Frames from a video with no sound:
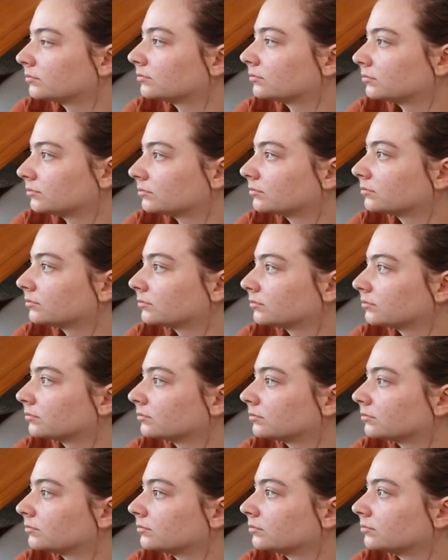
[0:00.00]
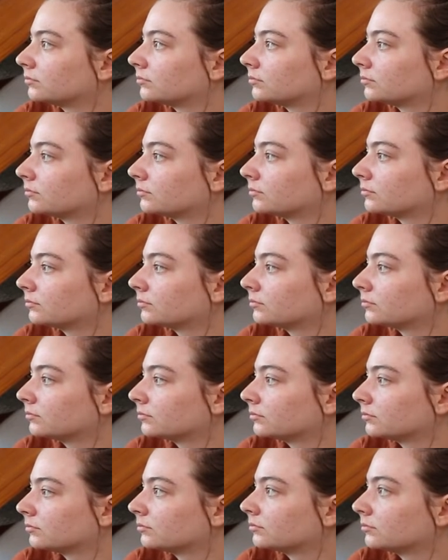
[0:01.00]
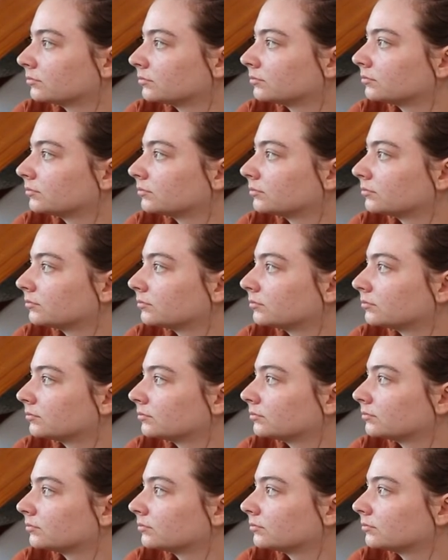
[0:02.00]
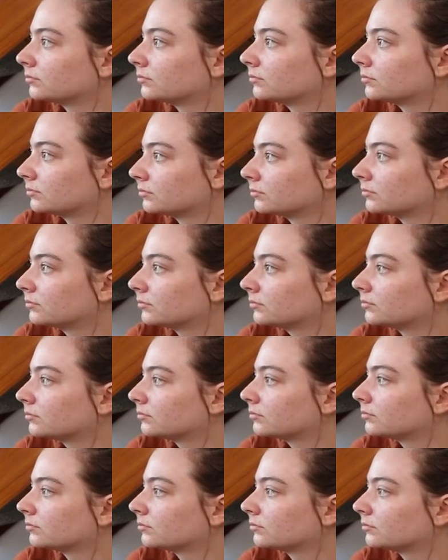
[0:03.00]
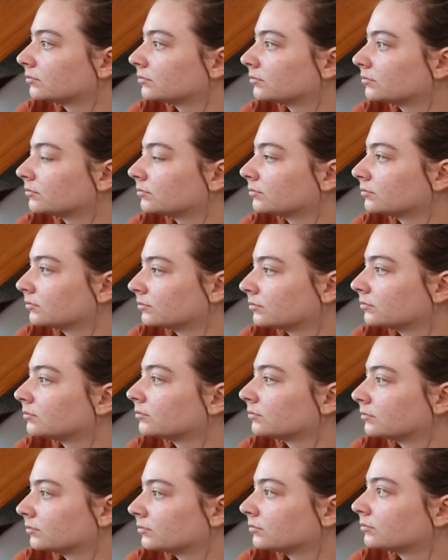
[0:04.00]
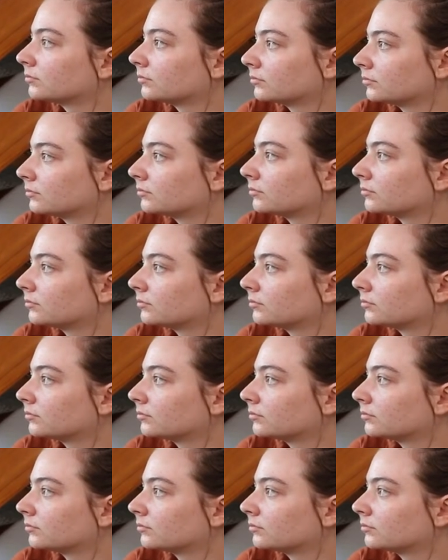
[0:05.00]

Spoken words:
[no speech]